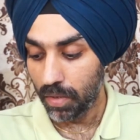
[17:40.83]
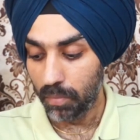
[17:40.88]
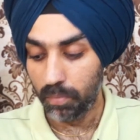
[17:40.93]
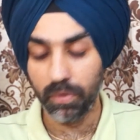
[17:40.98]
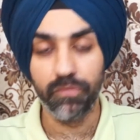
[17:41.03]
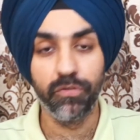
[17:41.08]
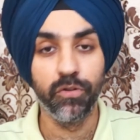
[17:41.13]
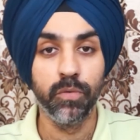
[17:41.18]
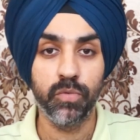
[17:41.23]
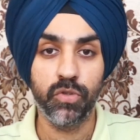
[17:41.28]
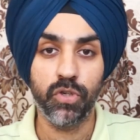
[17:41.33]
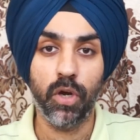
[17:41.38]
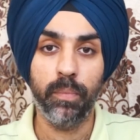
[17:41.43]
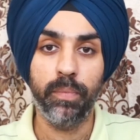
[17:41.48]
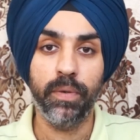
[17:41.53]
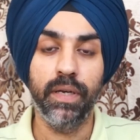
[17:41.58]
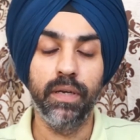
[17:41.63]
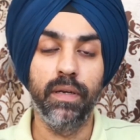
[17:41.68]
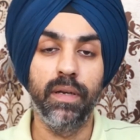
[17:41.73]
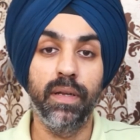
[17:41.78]
Perfume Shop
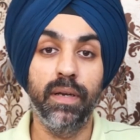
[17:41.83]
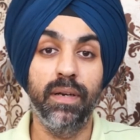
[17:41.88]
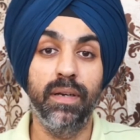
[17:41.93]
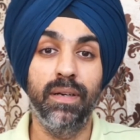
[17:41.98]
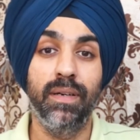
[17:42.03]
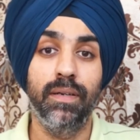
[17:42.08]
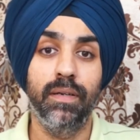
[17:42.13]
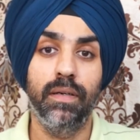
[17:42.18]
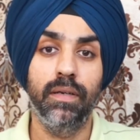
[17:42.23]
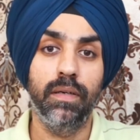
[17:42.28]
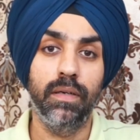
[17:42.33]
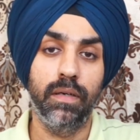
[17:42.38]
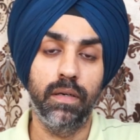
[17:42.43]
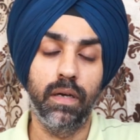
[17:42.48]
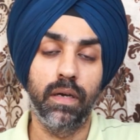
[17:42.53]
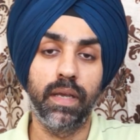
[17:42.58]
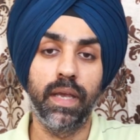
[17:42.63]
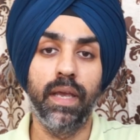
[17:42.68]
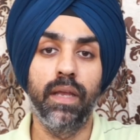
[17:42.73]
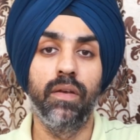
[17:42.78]
India,
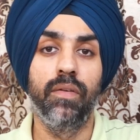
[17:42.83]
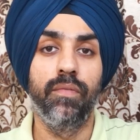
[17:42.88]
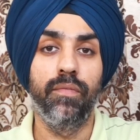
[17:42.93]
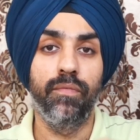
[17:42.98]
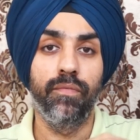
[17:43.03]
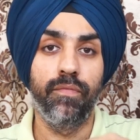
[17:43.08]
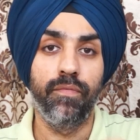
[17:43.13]
again